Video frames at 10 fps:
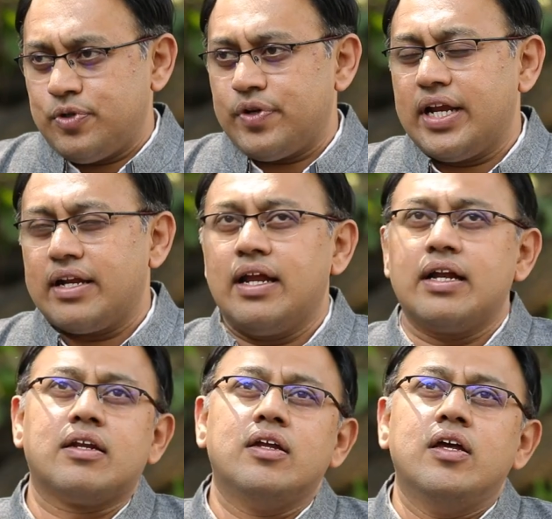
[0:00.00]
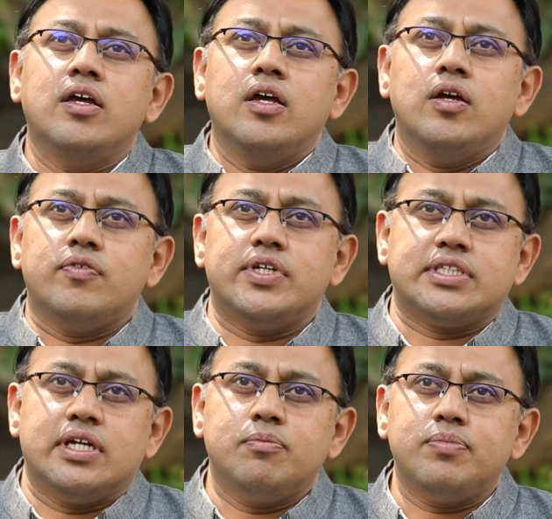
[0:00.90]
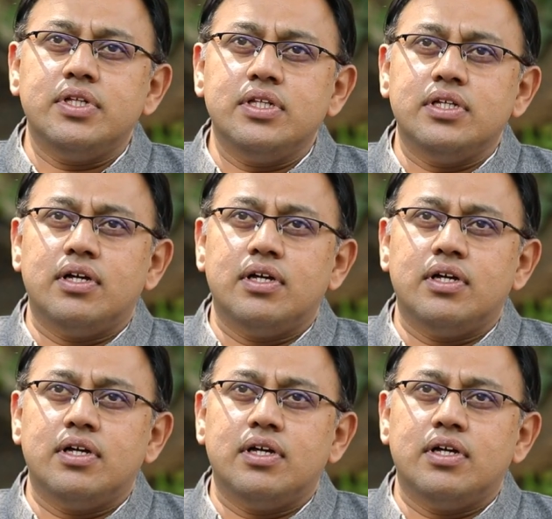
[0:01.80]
protect that. For example,